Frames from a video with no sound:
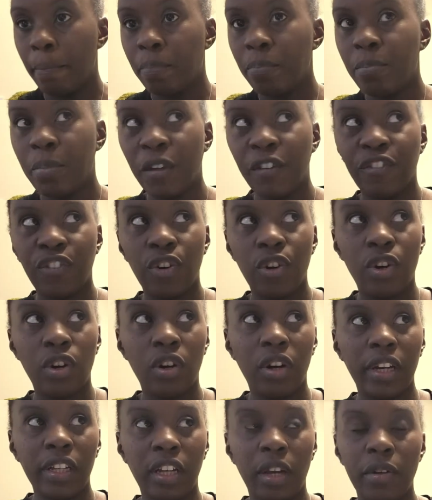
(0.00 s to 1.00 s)
before
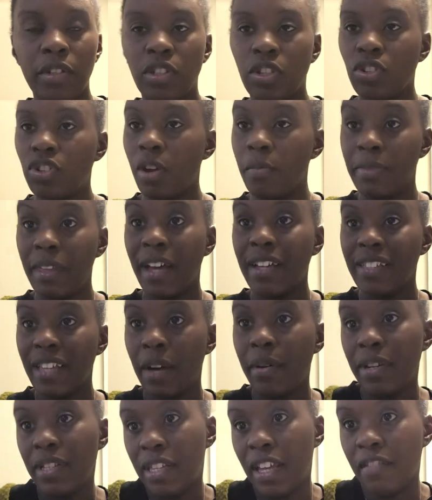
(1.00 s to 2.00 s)
I go into the shop. That's how
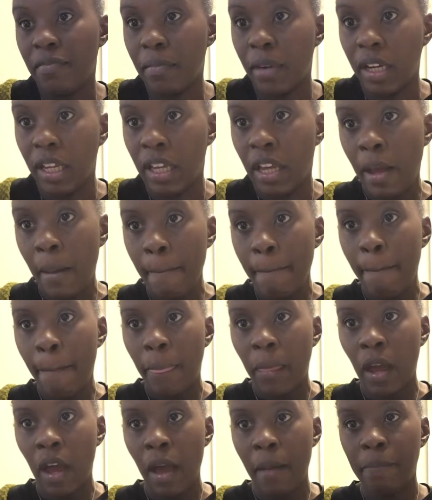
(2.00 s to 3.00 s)
I save money.
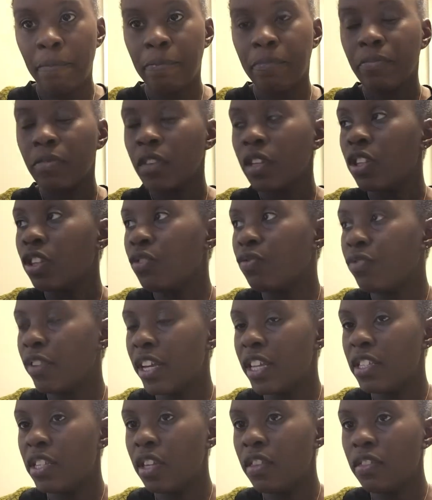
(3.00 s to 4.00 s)
The
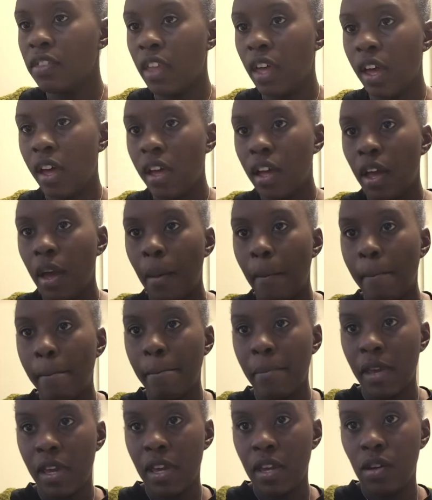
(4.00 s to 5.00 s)
reason that
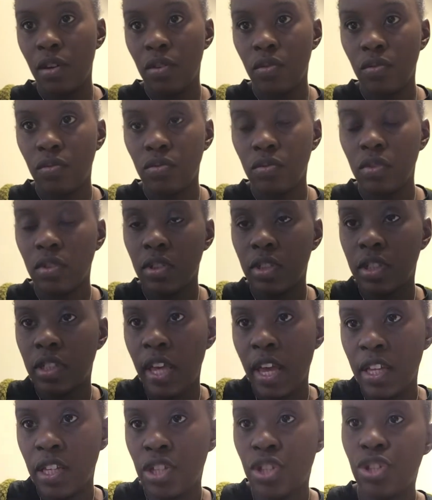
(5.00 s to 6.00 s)
meat
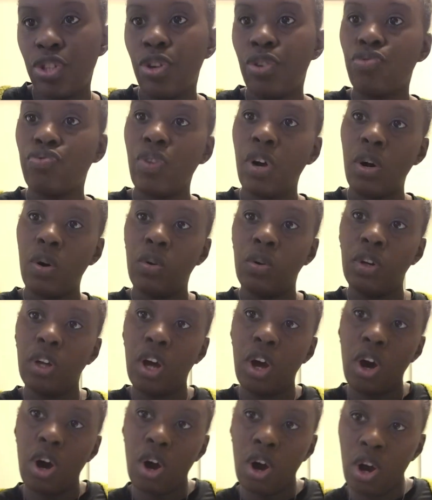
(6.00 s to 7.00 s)
tends to roll
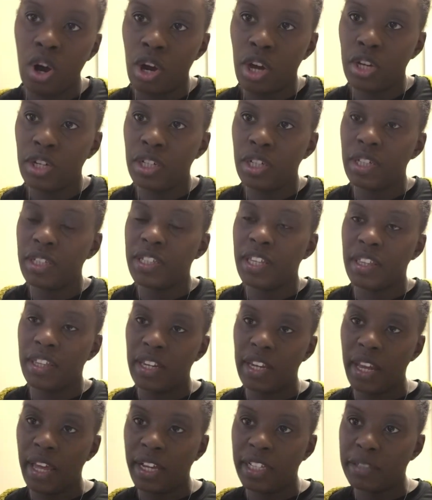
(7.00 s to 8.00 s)
on to the
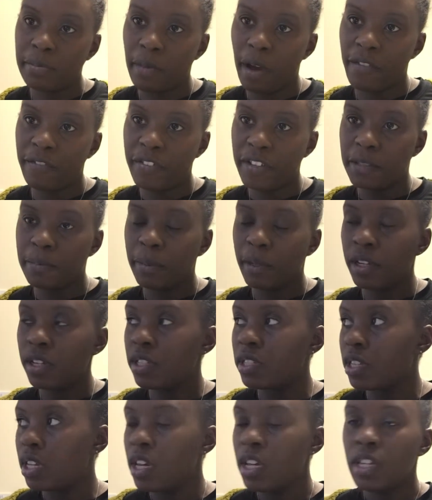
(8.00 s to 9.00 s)
next month is
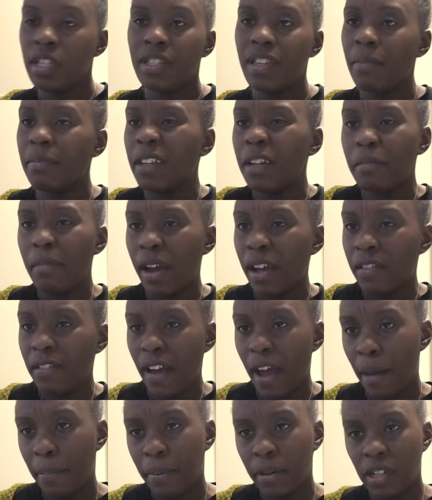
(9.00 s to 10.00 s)
because something might have
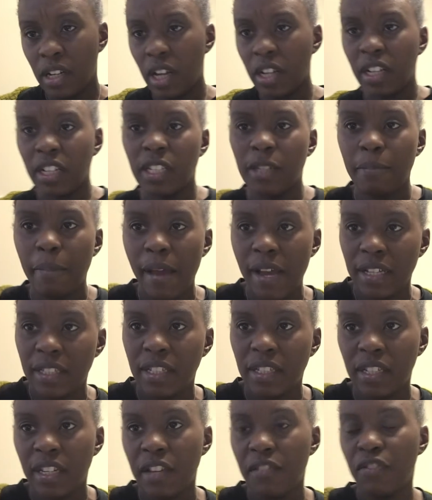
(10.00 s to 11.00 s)
happened
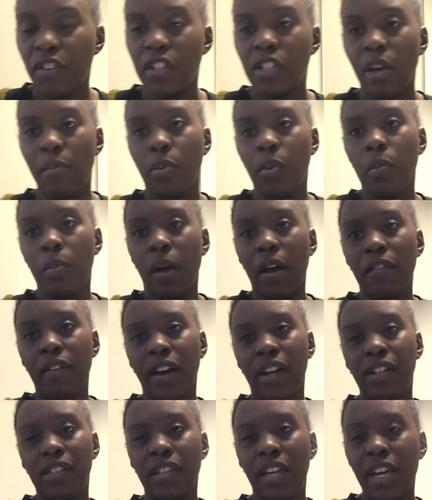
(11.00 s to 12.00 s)
unexpectedly. For example, we might have
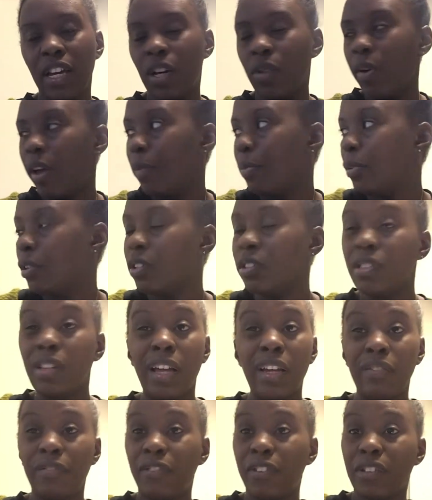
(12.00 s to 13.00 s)
had a takeaway because,
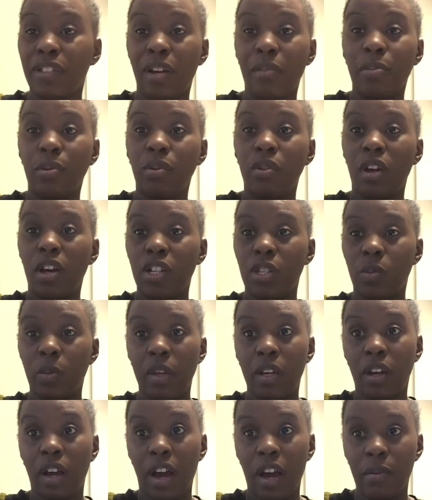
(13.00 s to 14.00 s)
like, for example, last
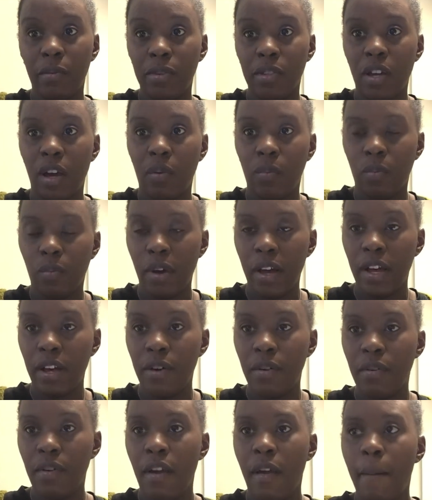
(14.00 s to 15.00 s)
week I was
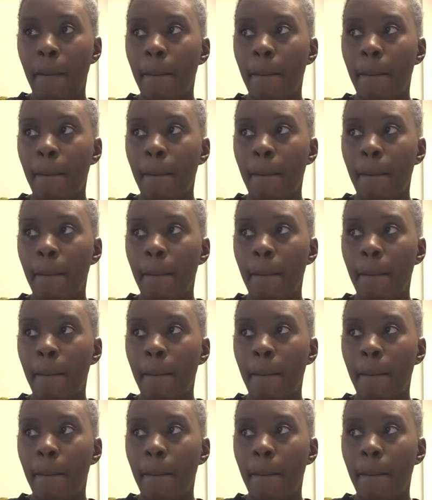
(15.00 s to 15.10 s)
unwell.